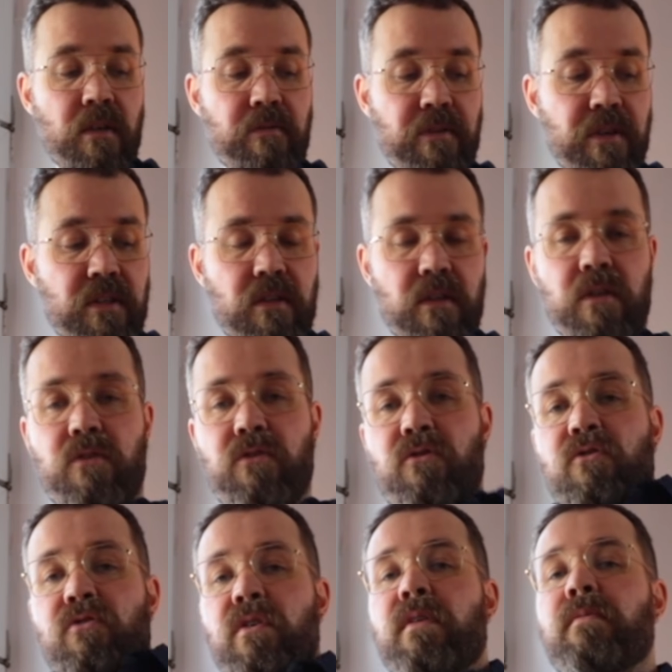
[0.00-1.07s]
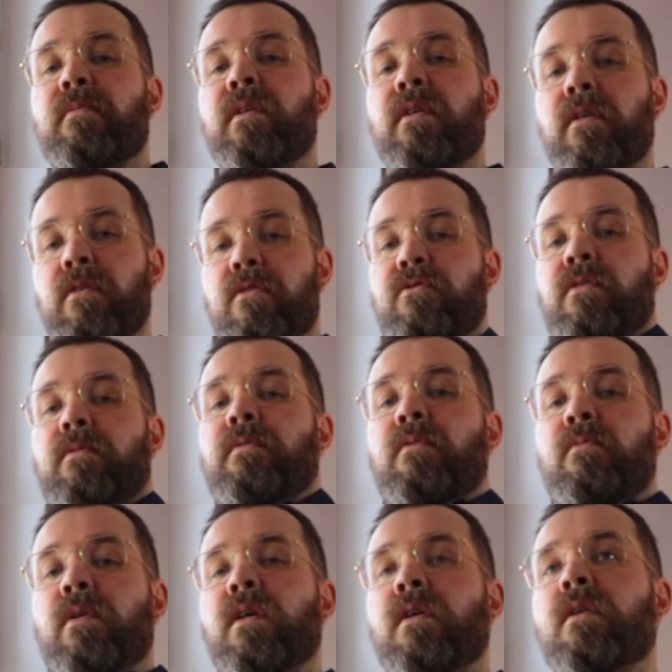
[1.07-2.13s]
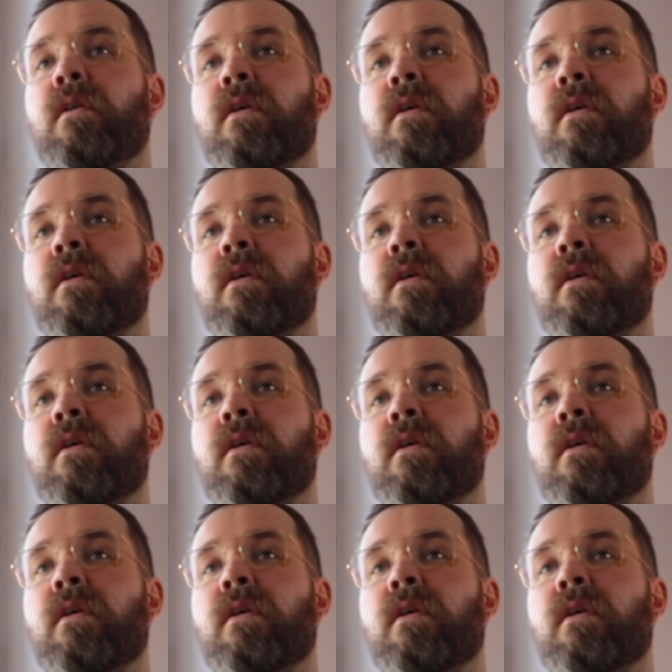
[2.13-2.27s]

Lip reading: fits extremely, extremely well.